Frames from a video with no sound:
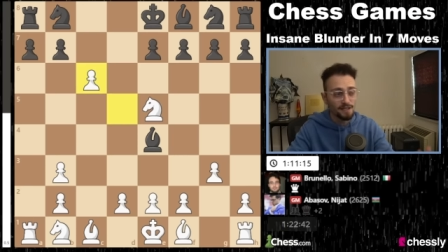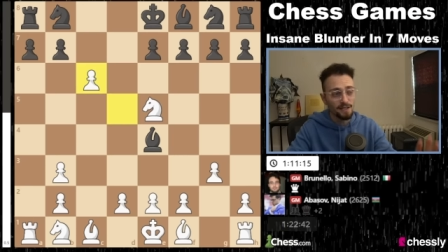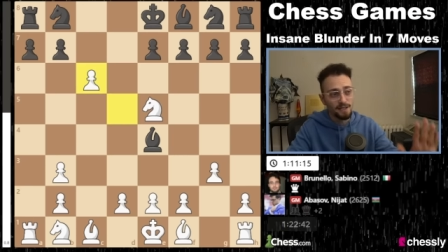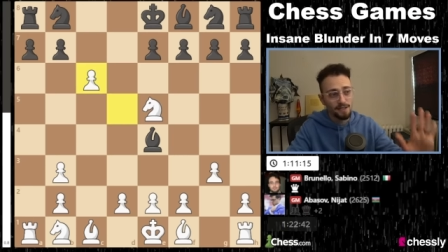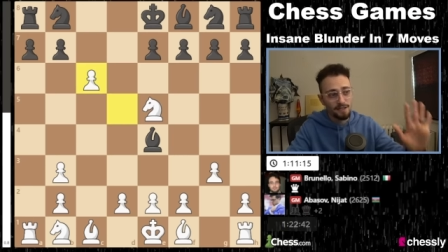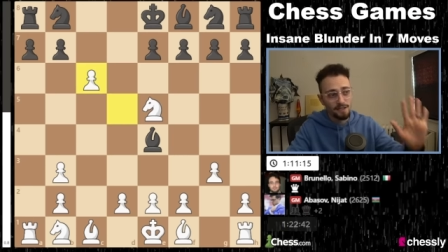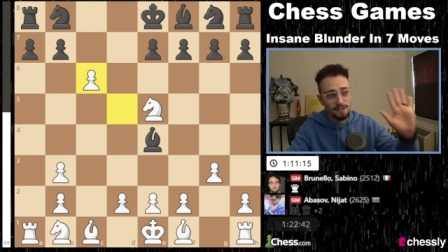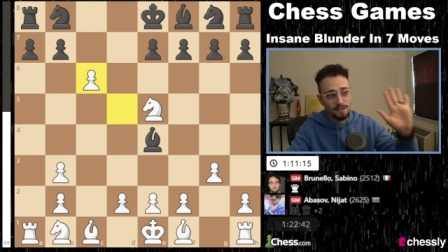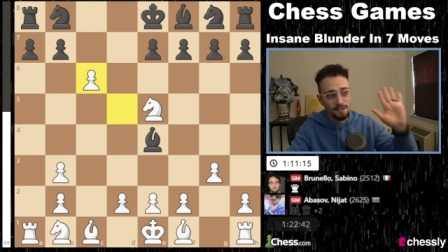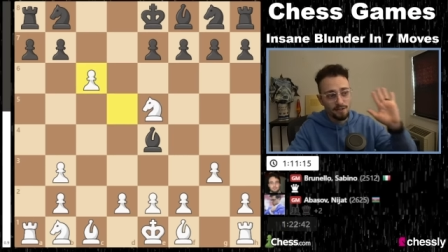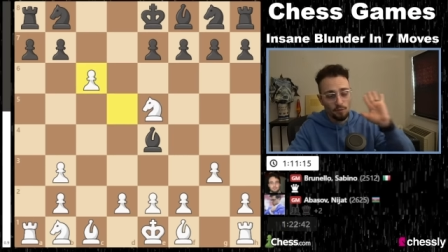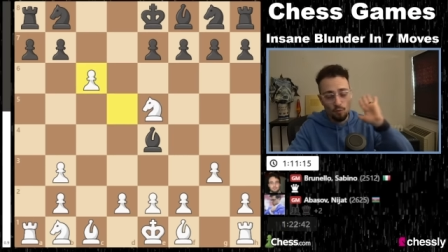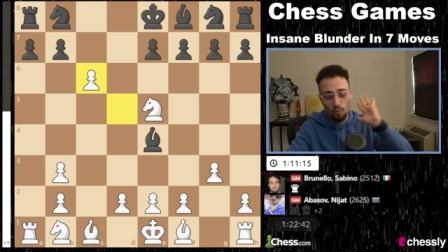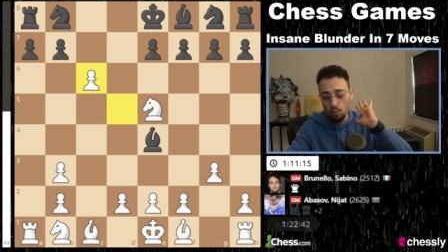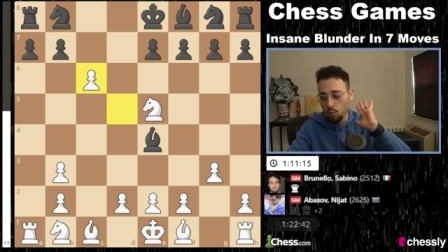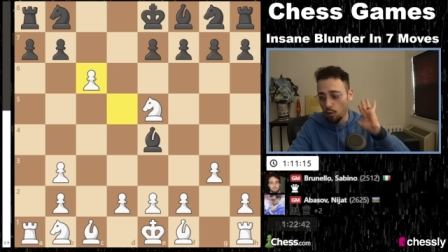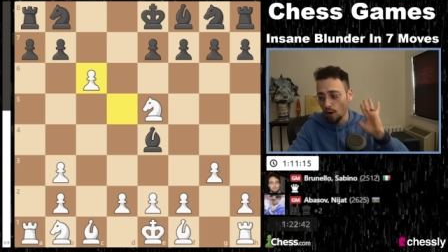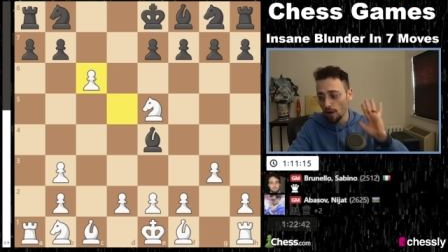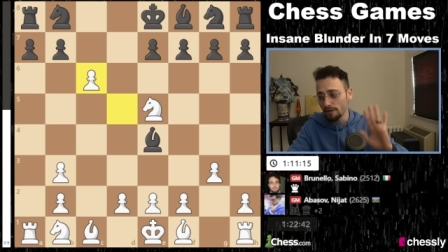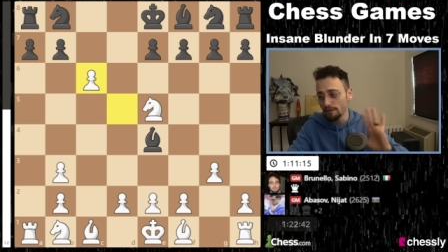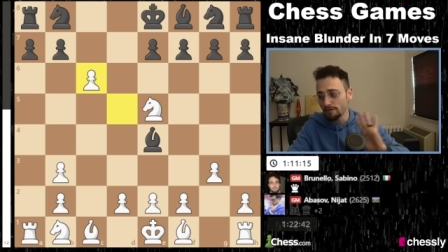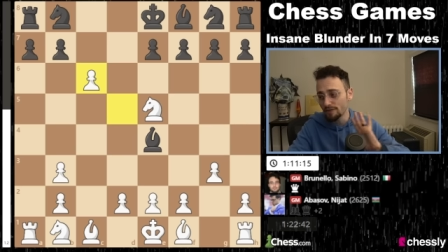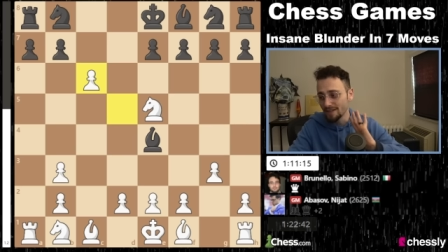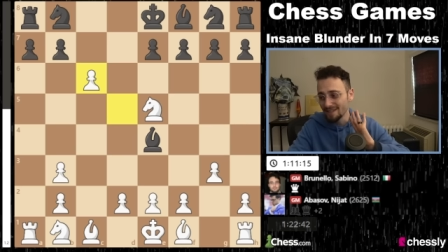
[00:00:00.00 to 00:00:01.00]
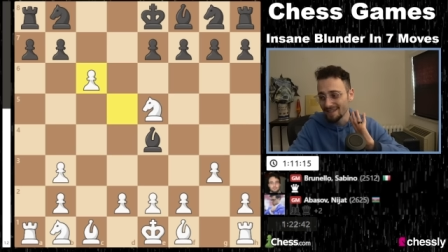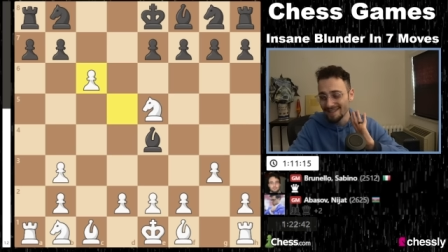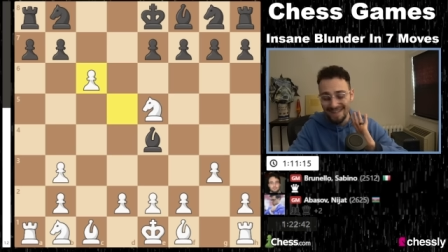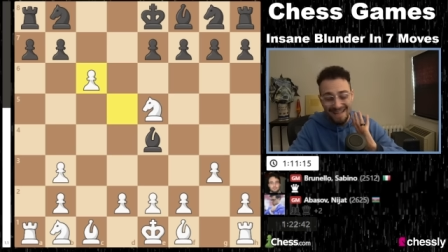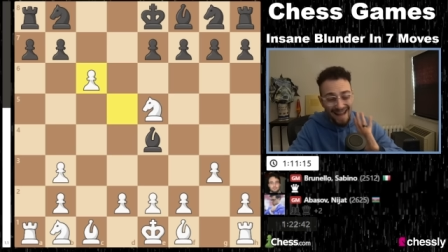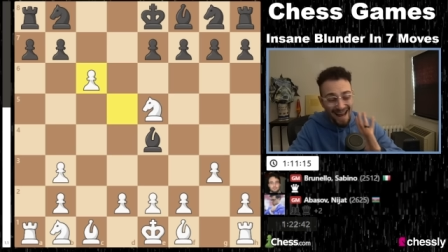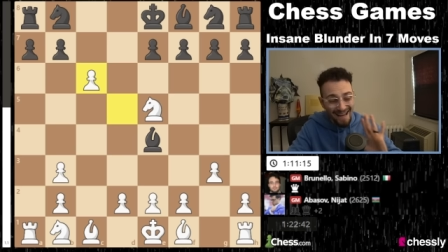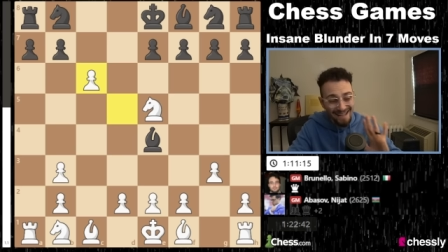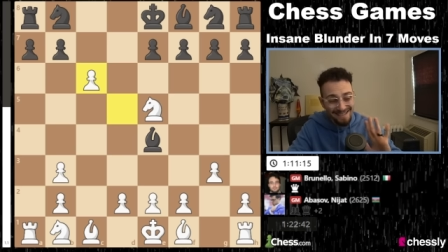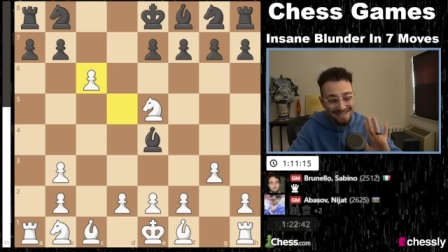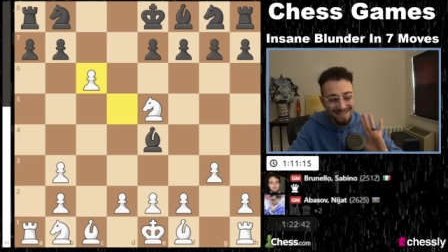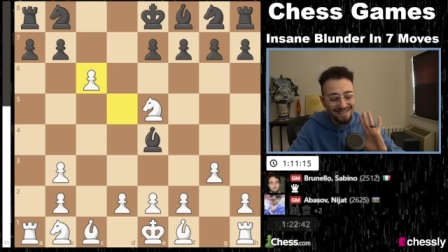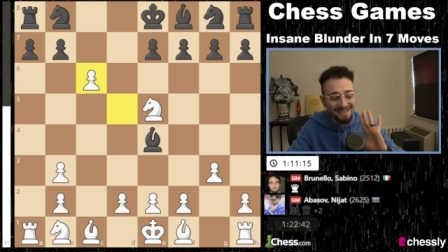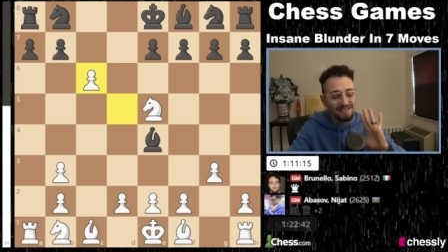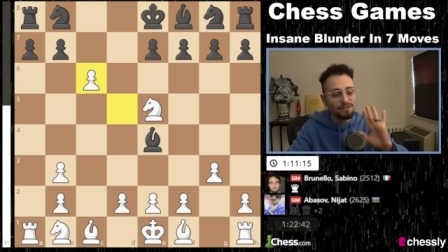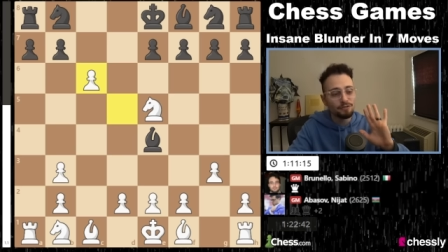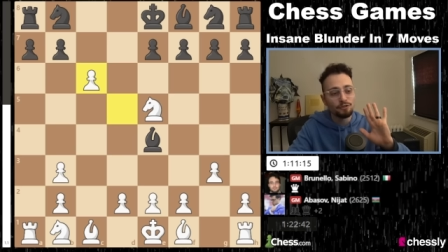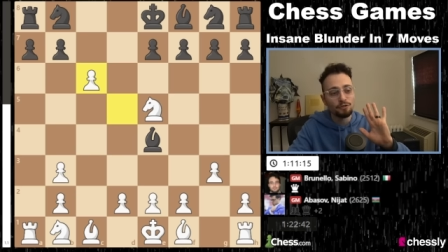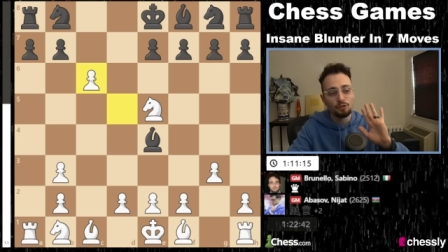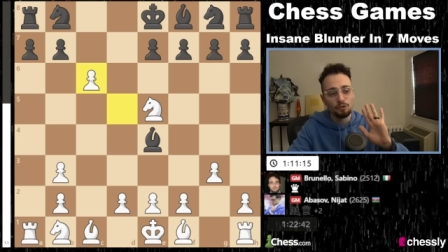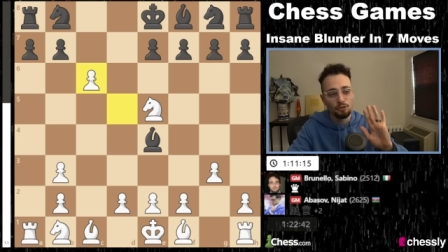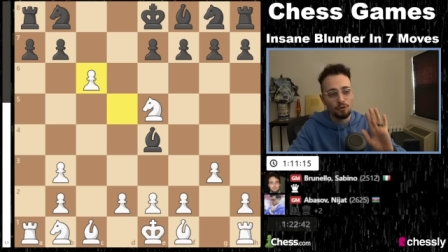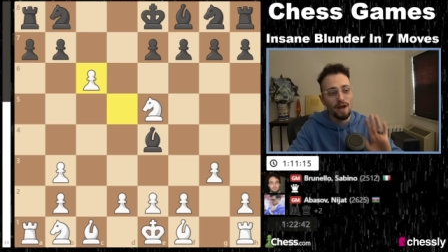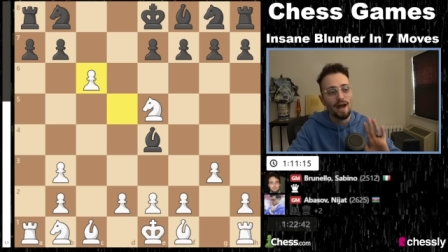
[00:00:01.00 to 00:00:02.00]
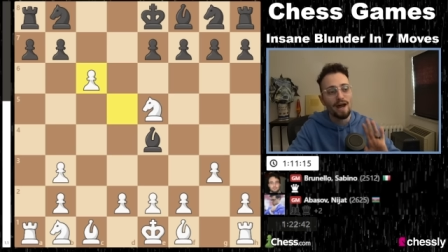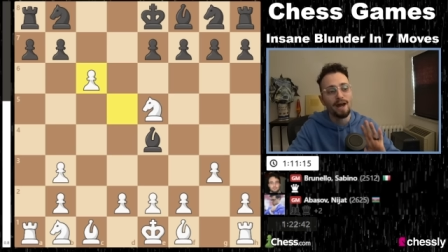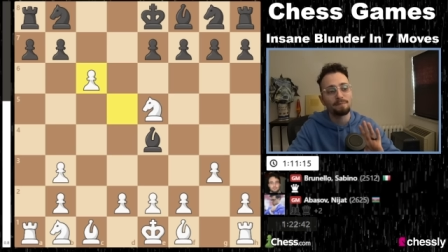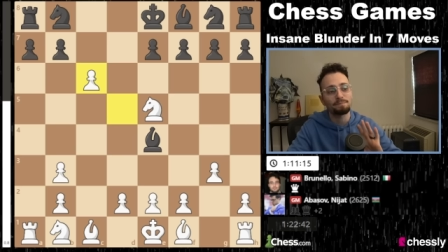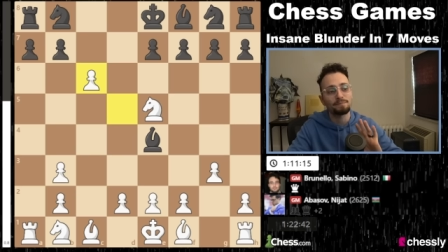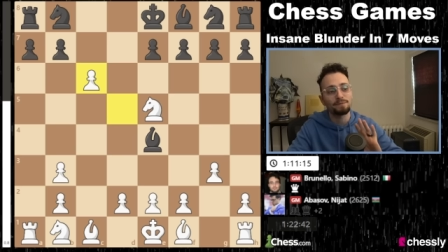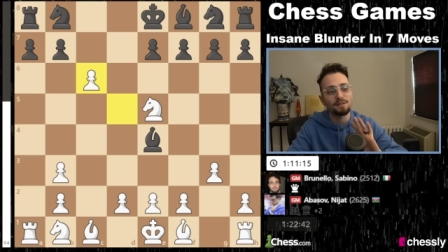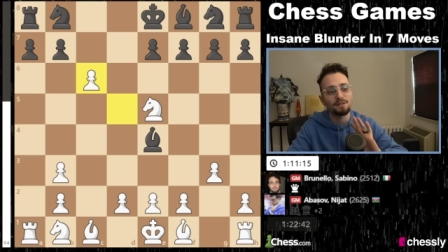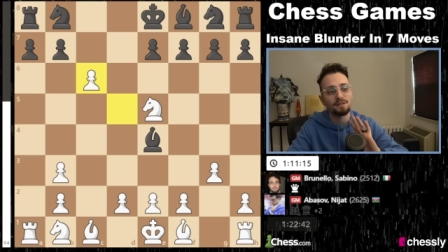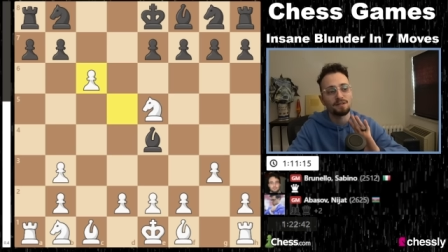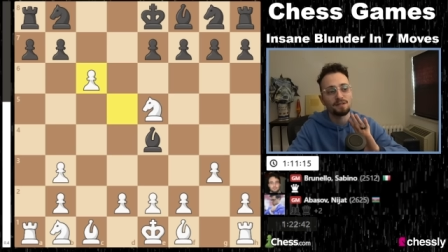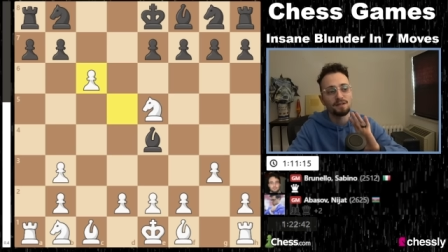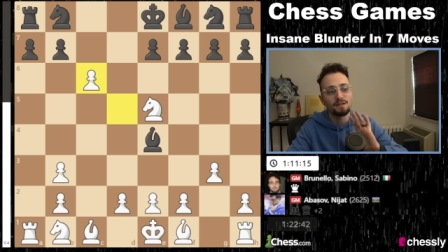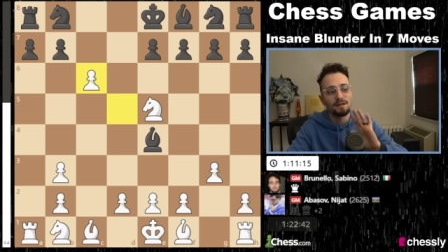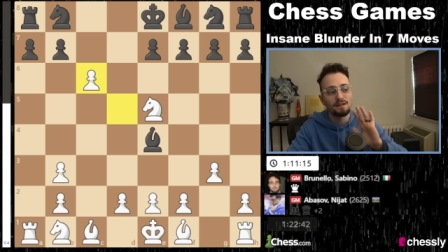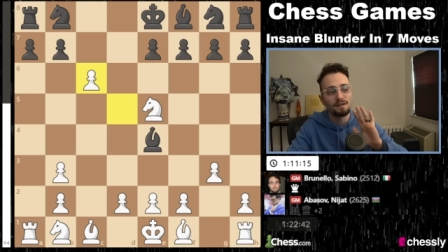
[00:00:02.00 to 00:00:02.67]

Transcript: is one of the nastiest traps.